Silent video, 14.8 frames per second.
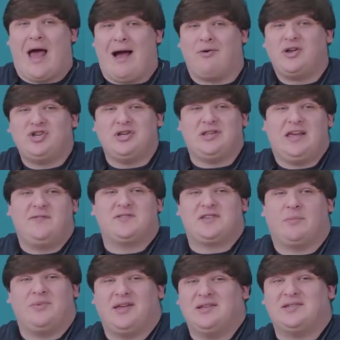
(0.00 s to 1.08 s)
how could you leave
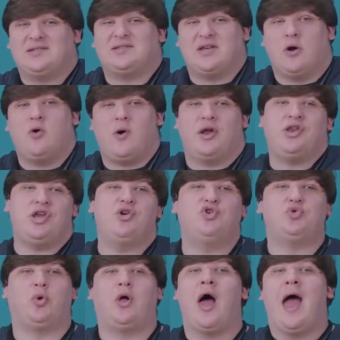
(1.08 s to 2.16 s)
something so
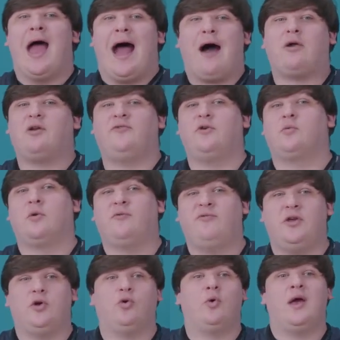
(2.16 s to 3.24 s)
unusual out of your
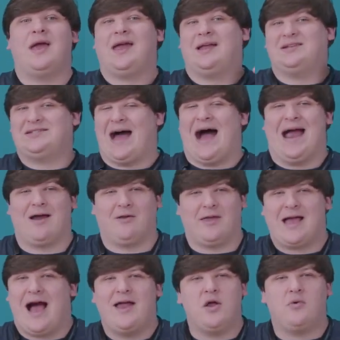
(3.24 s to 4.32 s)
review
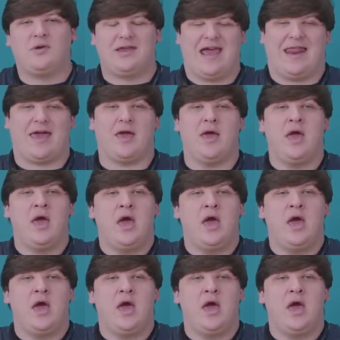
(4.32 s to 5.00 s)
entirely? I don't get it.